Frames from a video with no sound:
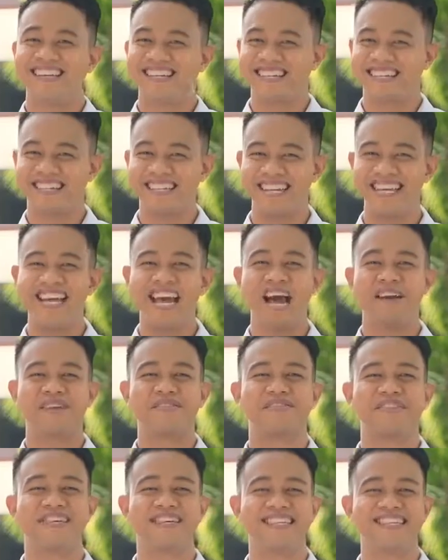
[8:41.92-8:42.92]
See how the
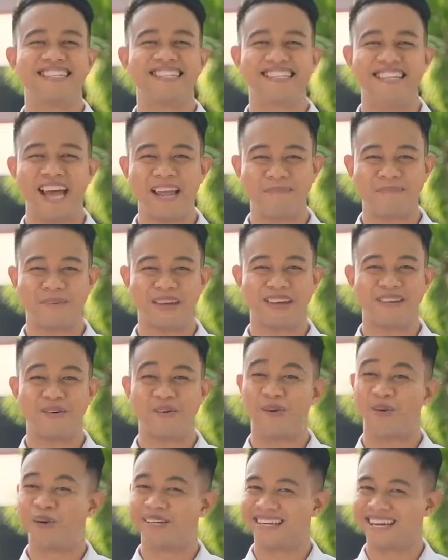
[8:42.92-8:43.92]
thesis statement
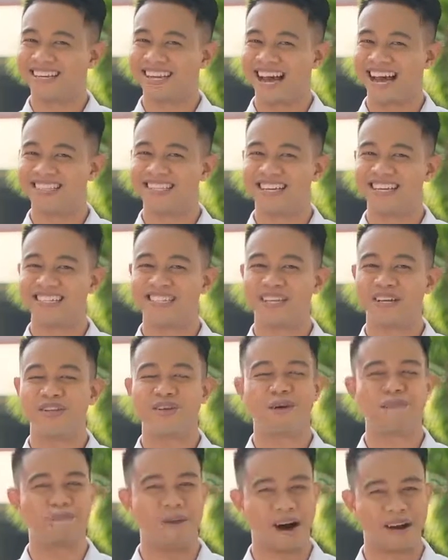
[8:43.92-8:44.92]
organizes
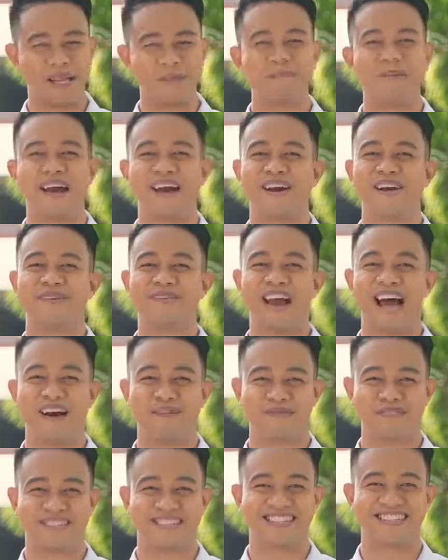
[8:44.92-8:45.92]
your body
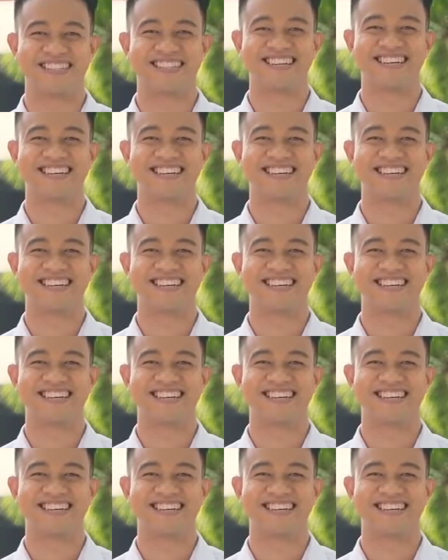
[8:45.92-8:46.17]
paragraphs.